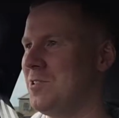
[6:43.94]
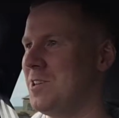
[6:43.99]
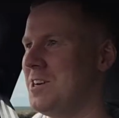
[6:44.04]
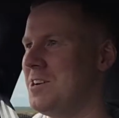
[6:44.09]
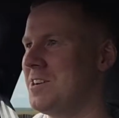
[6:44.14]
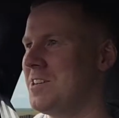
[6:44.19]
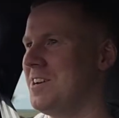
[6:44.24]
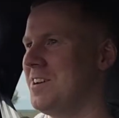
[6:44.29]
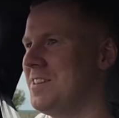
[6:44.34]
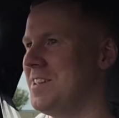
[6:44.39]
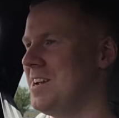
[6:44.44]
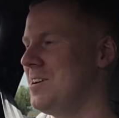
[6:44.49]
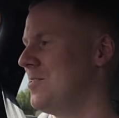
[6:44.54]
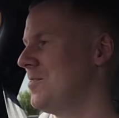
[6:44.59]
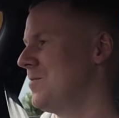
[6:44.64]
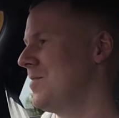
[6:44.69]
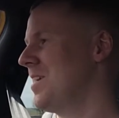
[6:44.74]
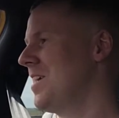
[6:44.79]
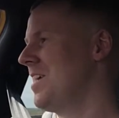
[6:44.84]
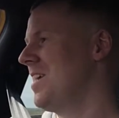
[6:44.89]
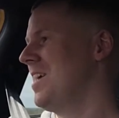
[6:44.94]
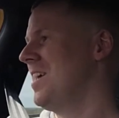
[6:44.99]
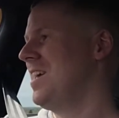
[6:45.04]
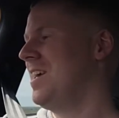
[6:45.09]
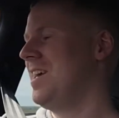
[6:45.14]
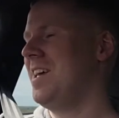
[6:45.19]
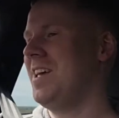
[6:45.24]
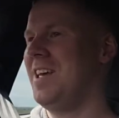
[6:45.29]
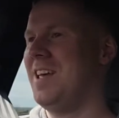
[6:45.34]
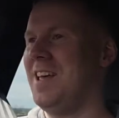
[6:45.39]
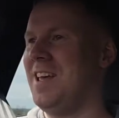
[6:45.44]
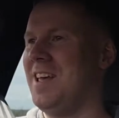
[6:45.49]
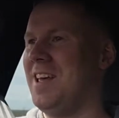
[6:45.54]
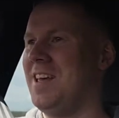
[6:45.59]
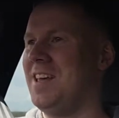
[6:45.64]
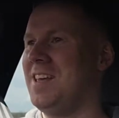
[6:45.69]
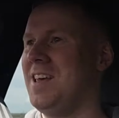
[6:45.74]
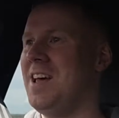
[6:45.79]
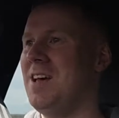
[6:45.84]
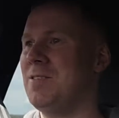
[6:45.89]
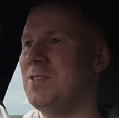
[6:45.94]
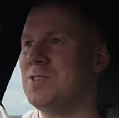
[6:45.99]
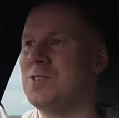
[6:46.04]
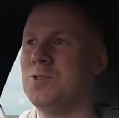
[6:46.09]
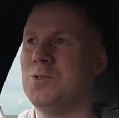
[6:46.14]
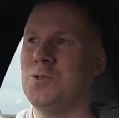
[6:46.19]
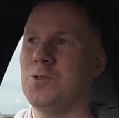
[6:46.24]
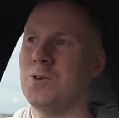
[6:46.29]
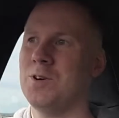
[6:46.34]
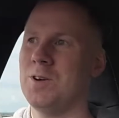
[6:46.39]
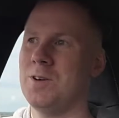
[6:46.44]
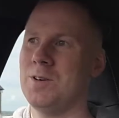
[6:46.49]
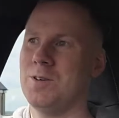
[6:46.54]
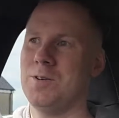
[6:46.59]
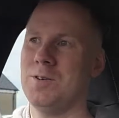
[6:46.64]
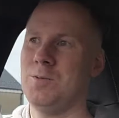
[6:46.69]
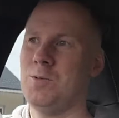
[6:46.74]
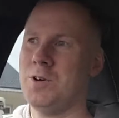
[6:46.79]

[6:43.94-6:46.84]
haircut now. Yeah, so what